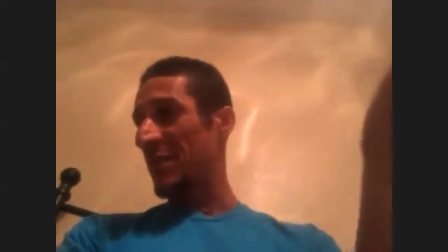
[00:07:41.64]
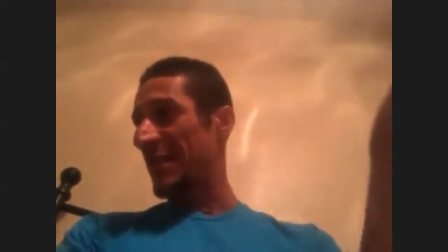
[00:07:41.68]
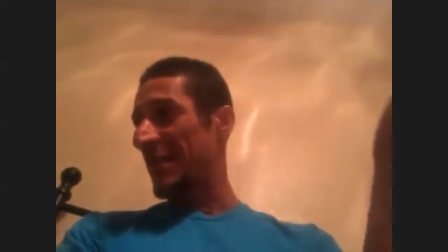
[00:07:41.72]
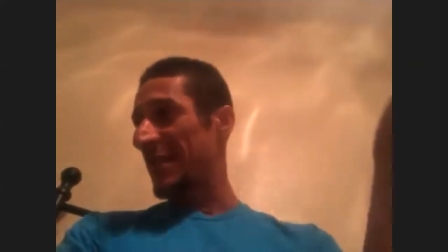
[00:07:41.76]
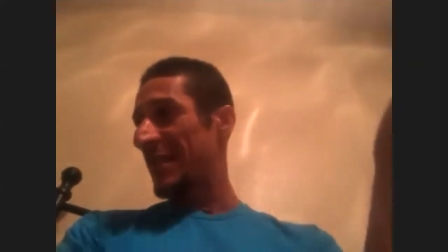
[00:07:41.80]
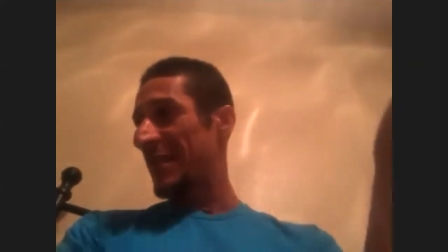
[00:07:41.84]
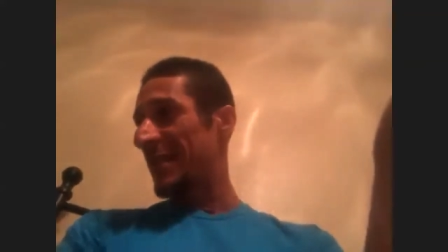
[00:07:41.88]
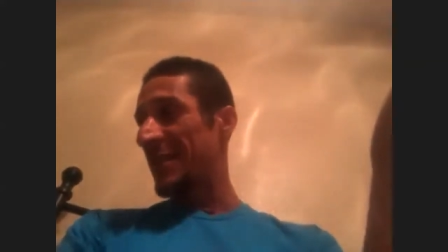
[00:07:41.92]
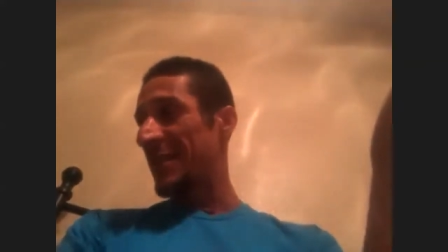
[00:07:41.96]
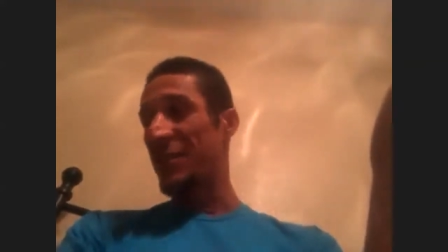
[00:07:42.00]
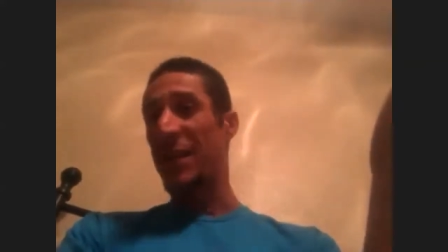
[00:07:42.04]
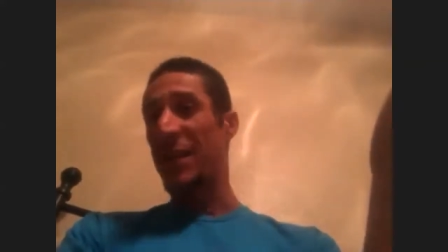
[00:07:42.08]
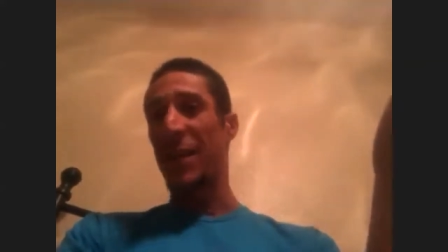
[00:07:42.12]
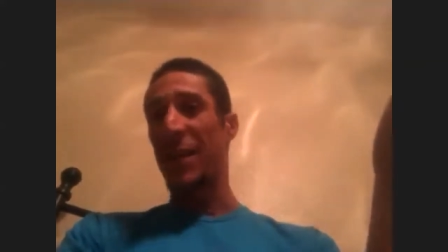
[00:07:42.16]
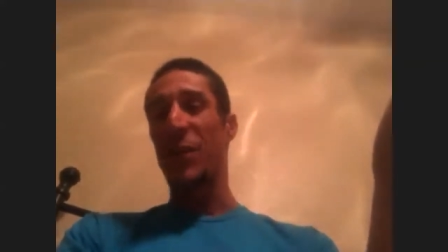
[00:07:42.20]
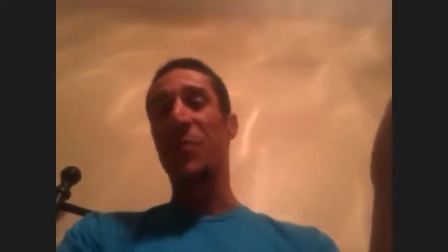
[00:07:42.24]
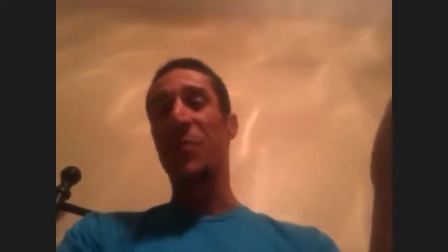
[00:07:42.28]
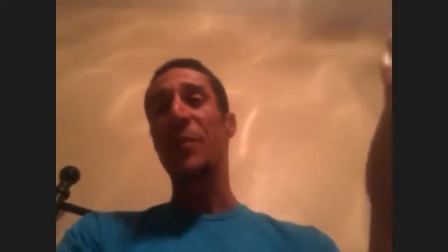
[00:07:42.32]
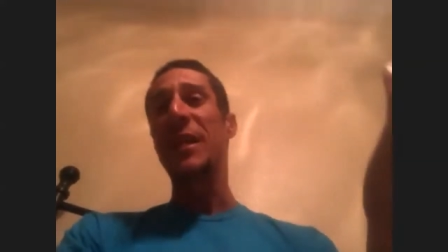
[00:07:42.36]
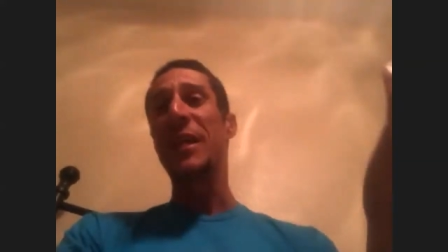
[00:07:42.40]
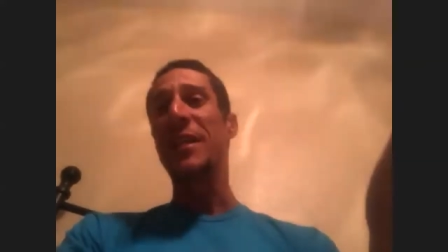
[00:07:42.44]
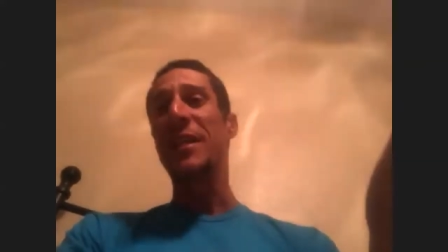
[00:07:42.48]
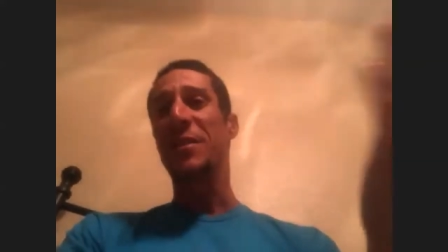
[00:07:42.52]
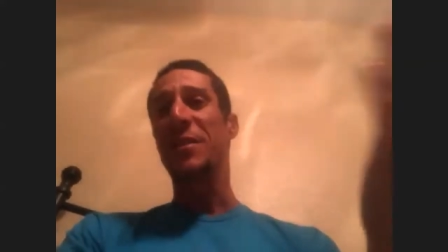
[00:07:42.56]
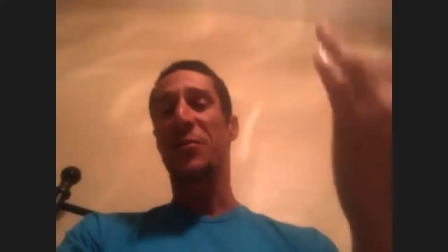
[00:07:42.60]
it's not
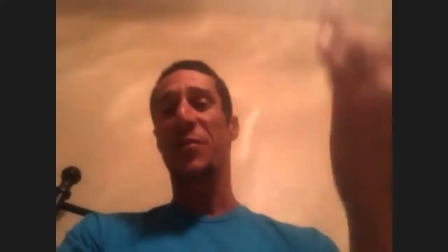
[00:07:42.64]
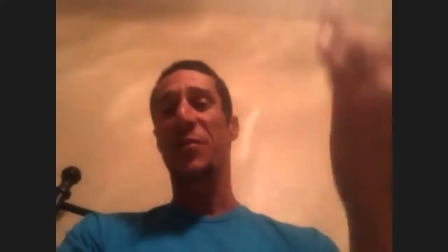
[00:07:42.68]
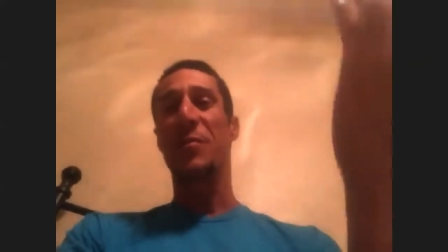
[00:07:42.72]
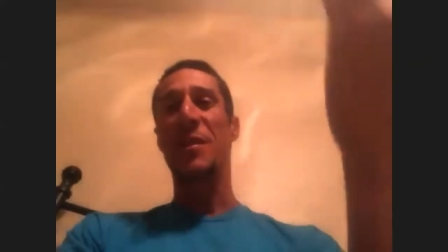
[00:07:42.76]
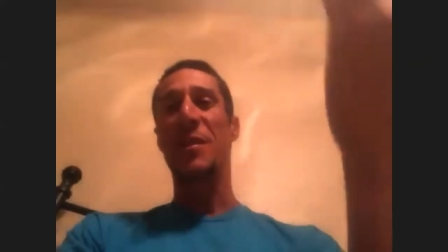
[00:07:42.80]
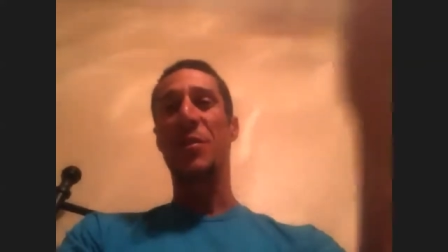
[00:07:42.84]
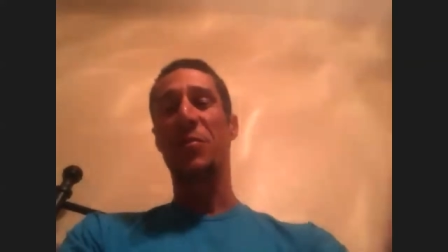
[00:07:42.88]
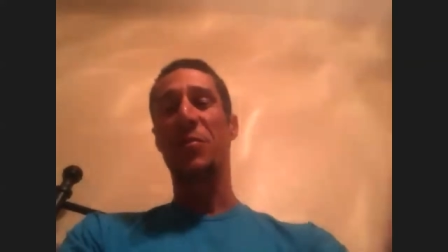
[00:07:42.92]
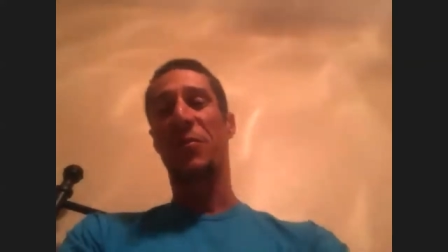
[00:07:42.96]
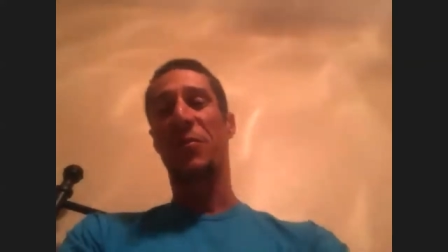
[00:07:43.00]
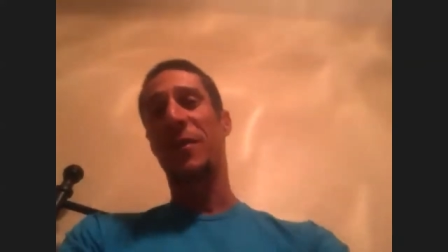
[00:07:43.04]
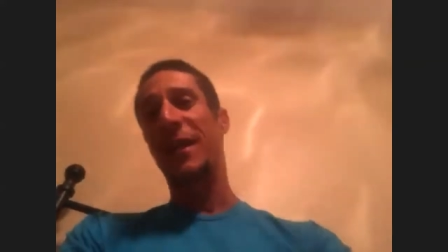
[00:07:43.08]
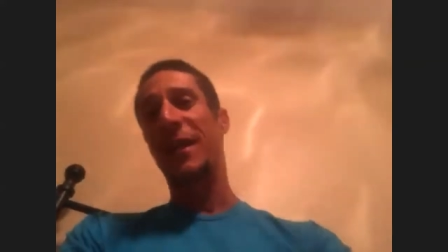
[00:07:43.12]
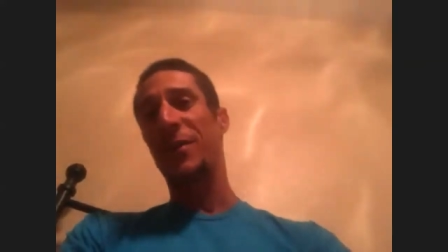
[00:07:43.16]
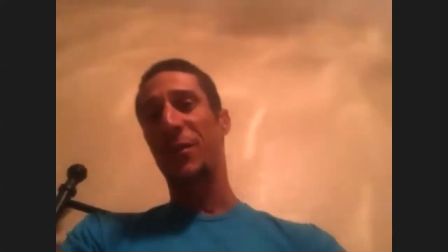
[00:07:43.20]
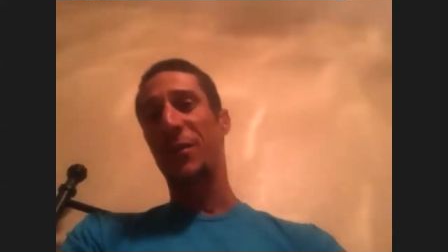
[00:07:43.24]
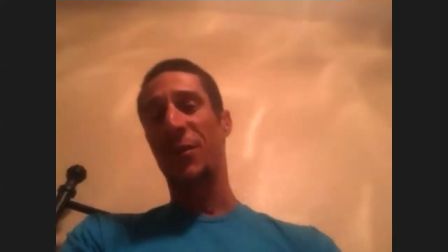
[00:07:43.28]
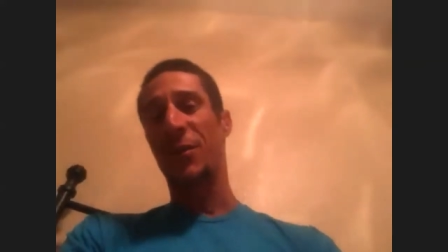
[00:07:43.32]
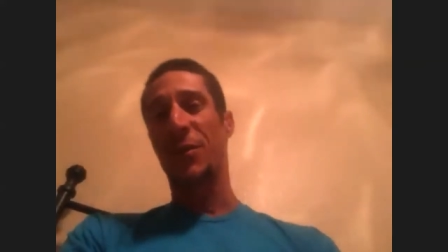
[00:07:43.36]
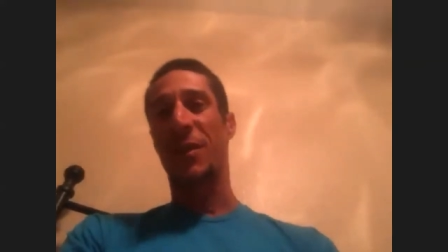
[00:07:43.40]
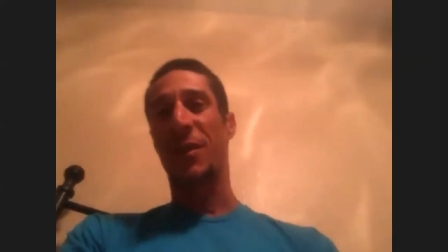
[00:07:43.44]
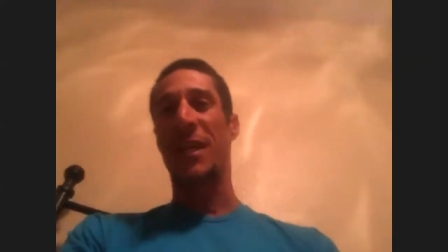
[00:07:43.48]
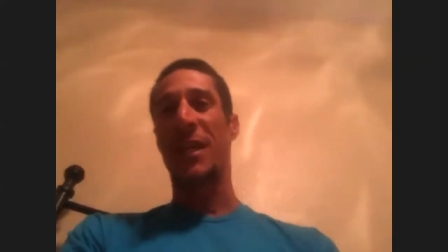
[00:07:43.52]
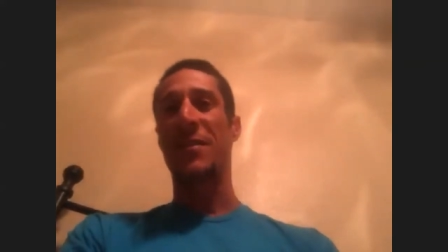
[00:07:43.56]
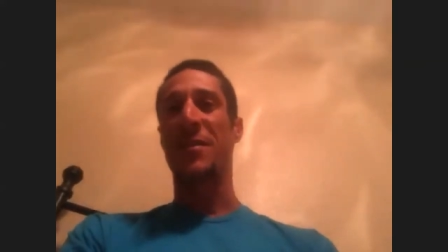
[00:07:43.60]
convenient for me to follow
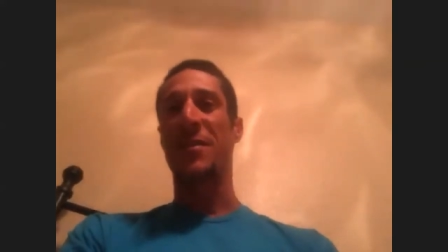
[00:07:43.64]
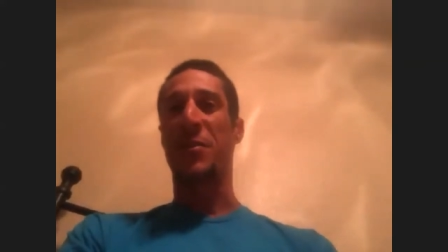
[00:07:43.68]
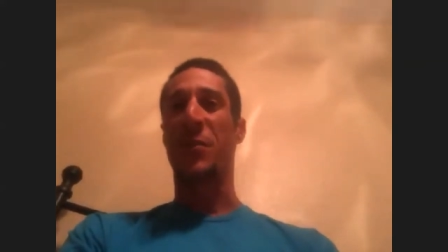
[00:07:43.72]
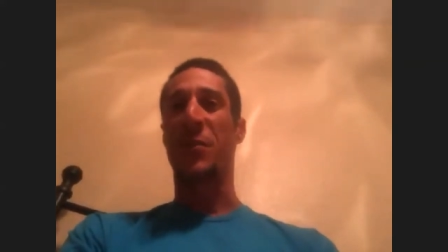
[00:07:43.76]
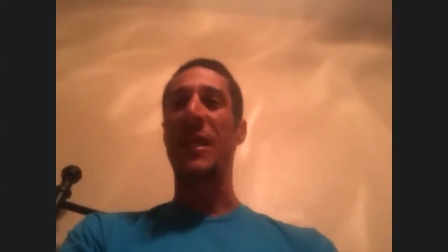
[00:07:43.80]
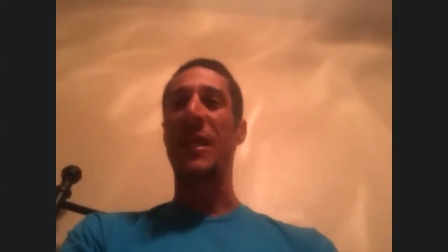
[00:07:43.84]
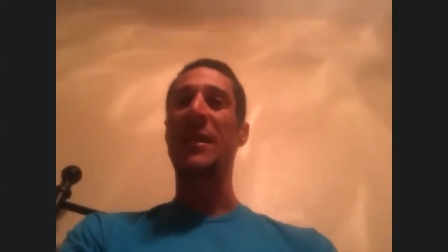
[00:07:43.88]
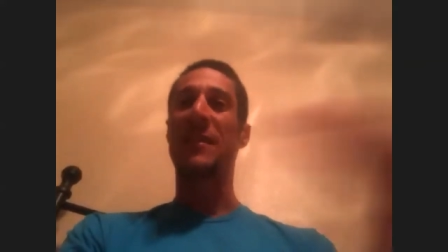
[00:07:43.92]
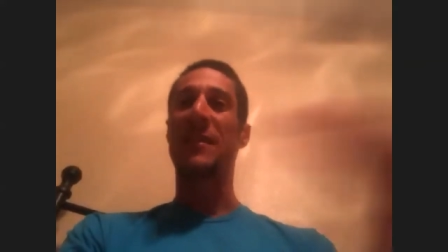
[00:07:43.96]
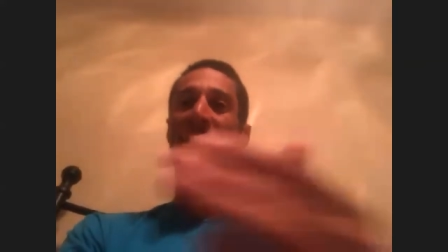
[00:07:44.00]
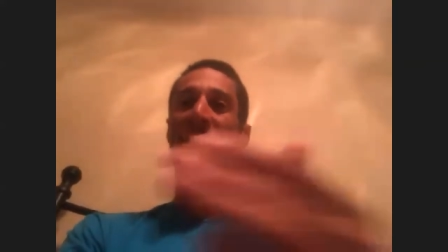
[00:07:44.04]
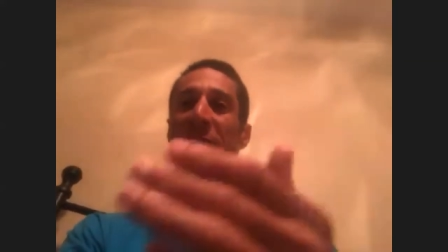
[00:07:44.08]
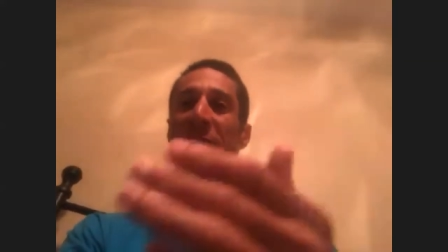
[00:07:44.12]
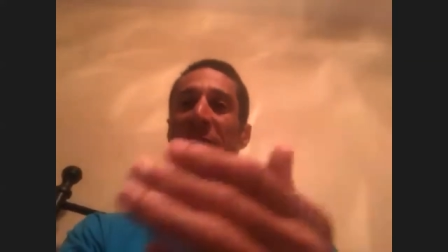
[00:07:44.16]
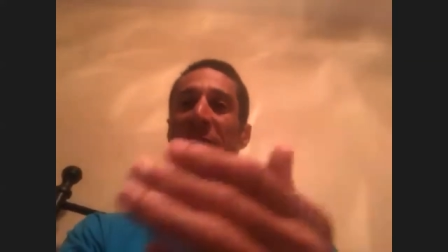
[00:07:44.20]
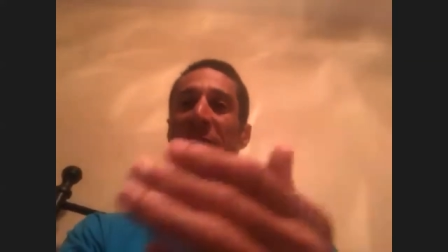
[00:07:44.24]
those kind of training that.